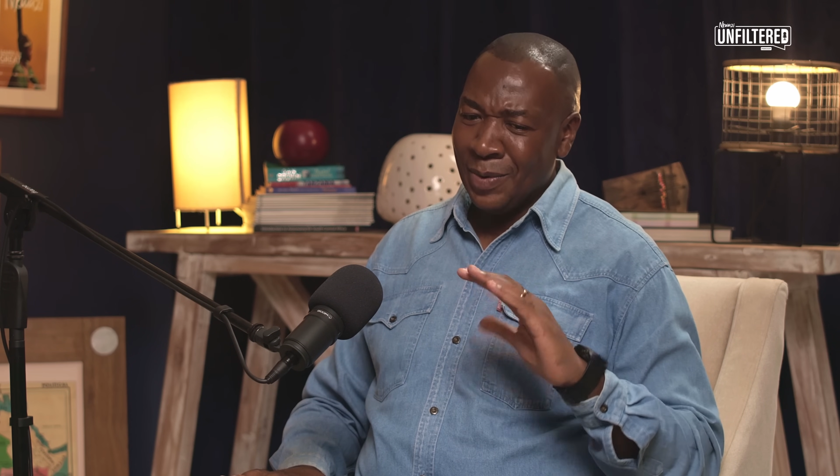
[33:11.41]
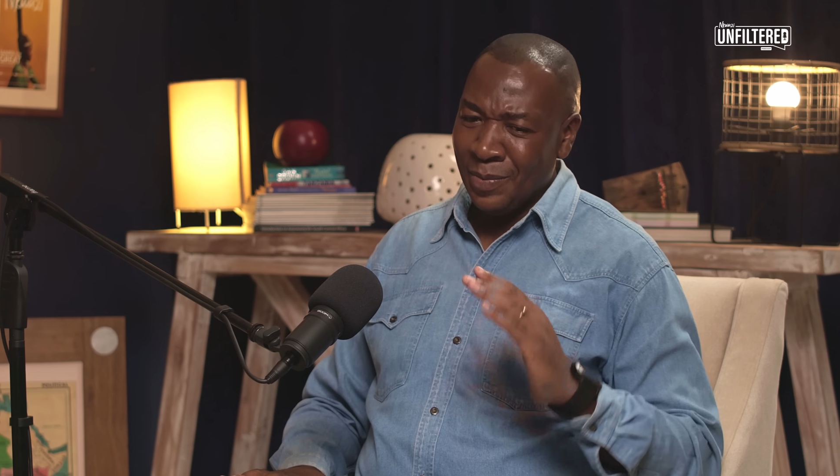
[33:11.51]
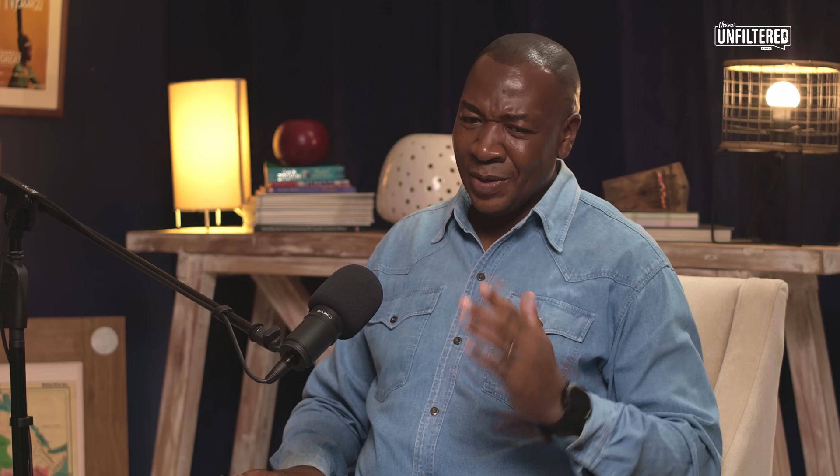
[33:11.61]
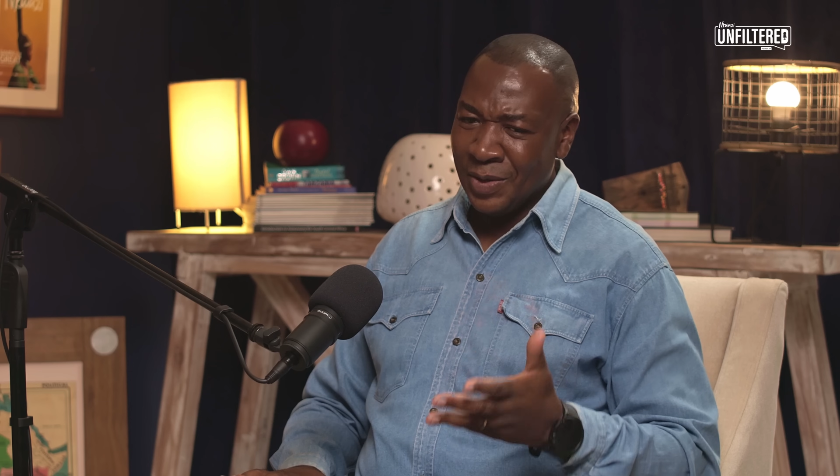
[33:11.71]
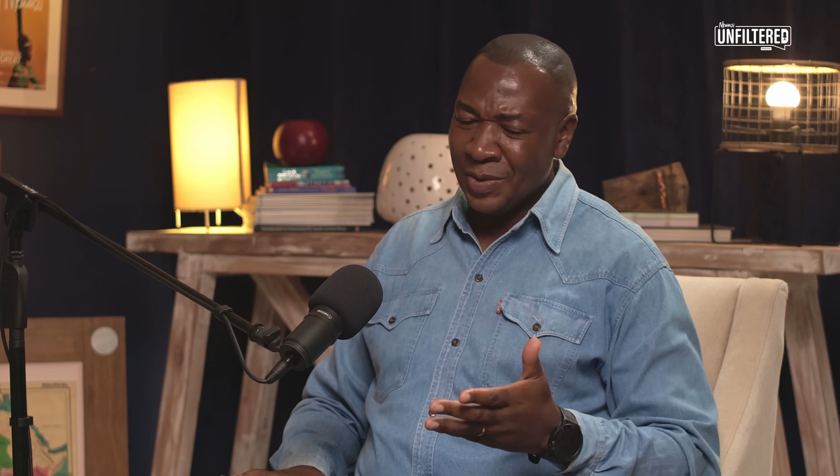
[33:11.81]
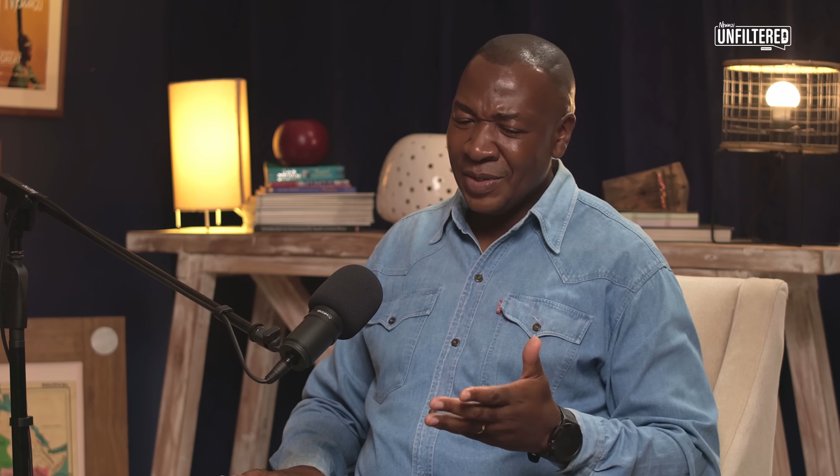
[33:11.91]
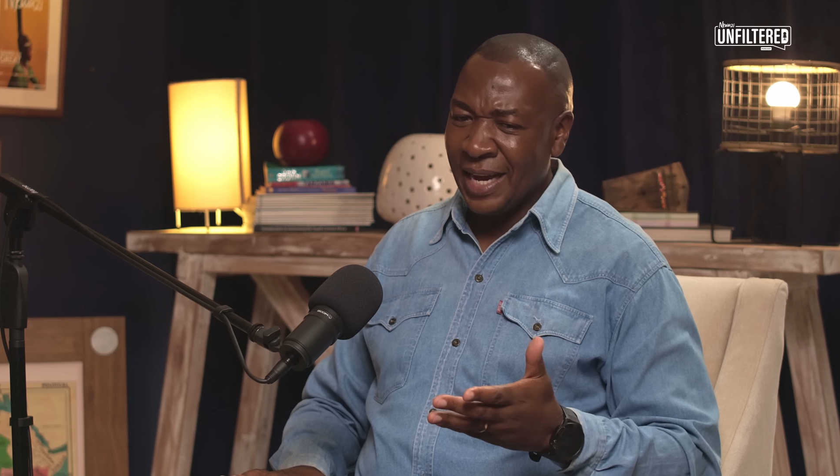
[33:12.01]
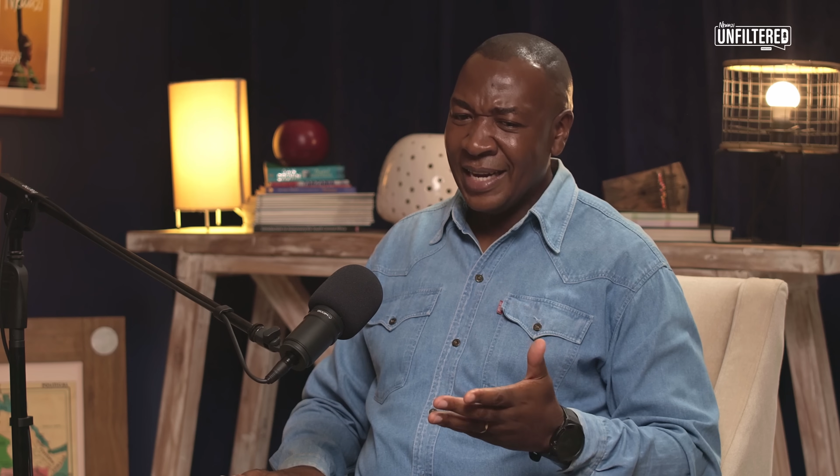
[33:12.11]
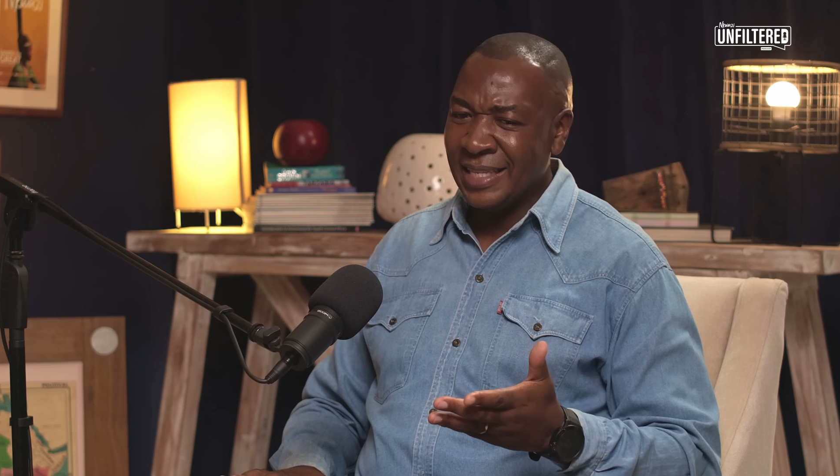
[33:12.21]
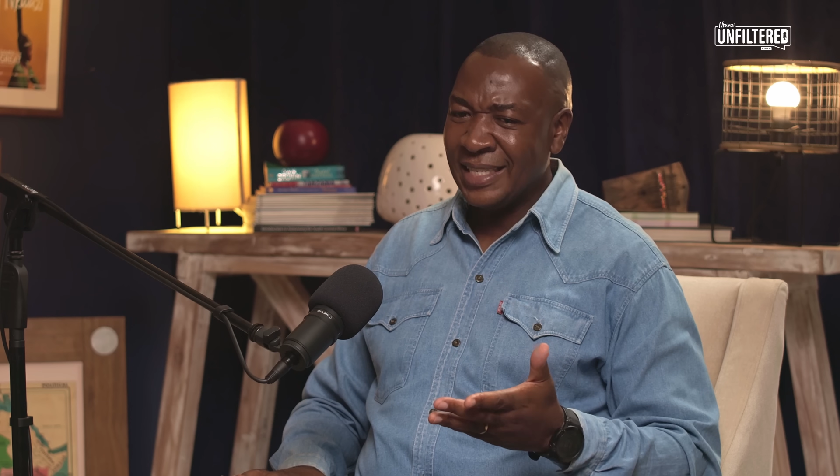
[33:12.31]
Political
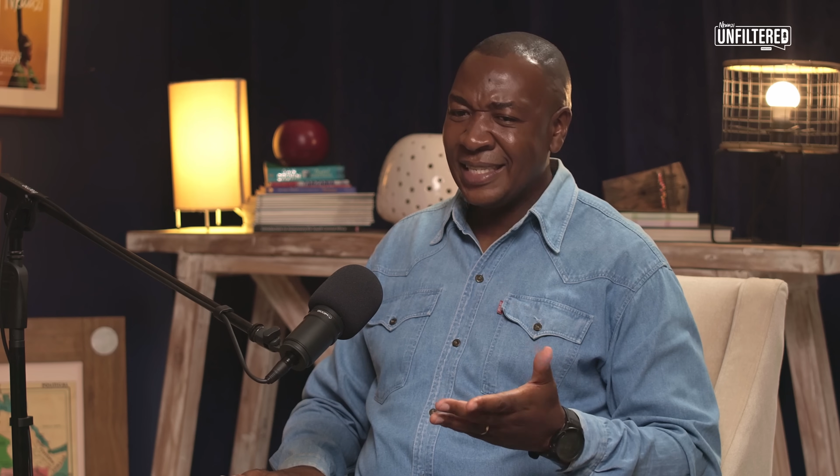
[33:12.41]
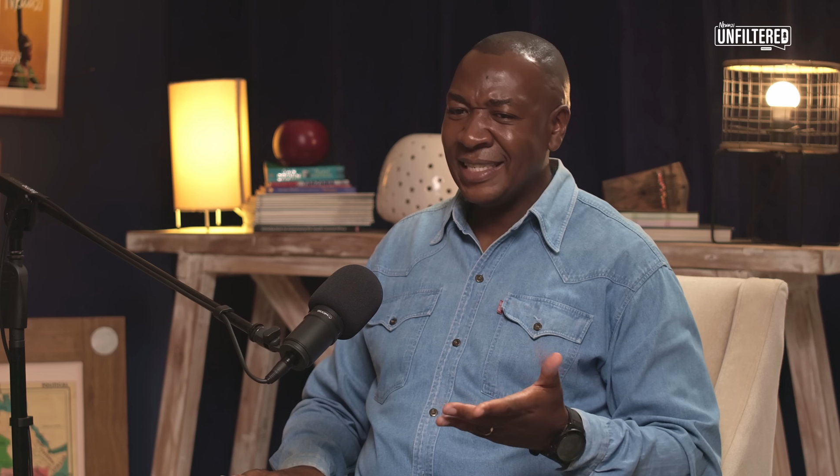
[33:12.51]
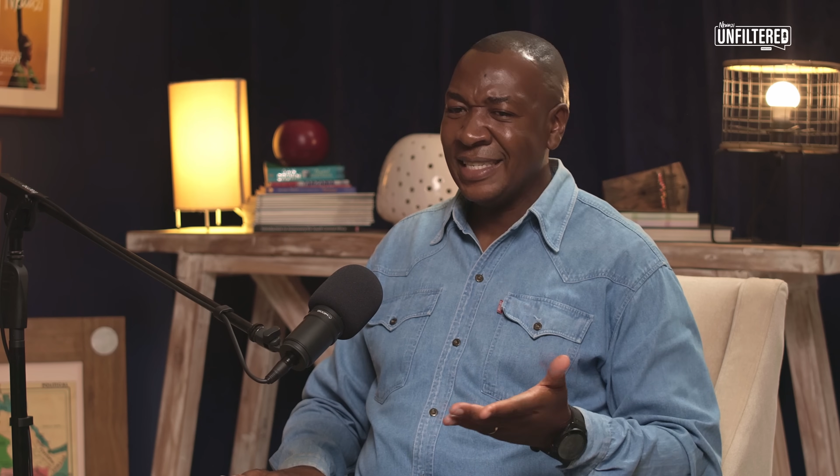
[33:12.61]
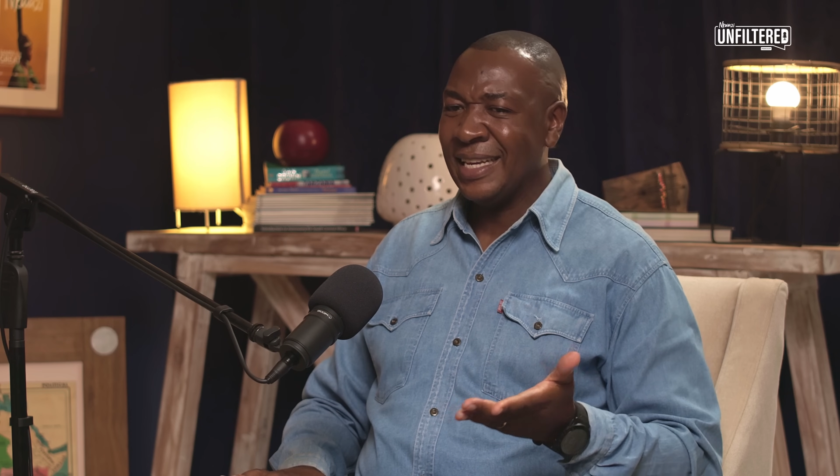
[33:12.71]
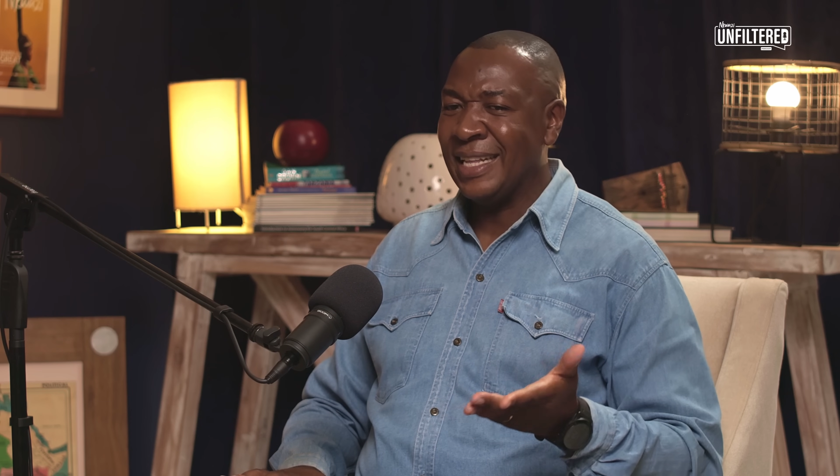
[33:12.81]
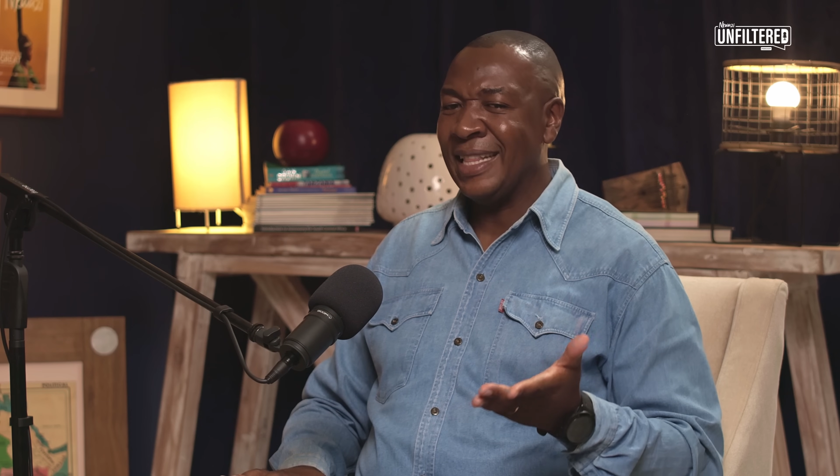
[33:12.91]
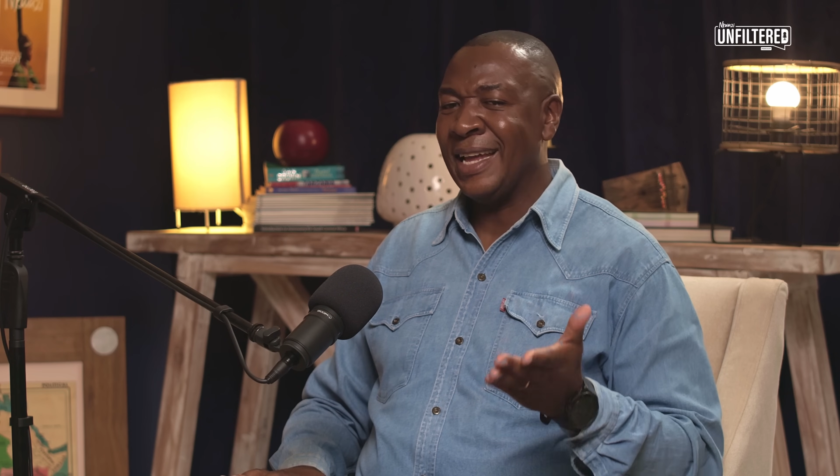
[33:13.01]
science and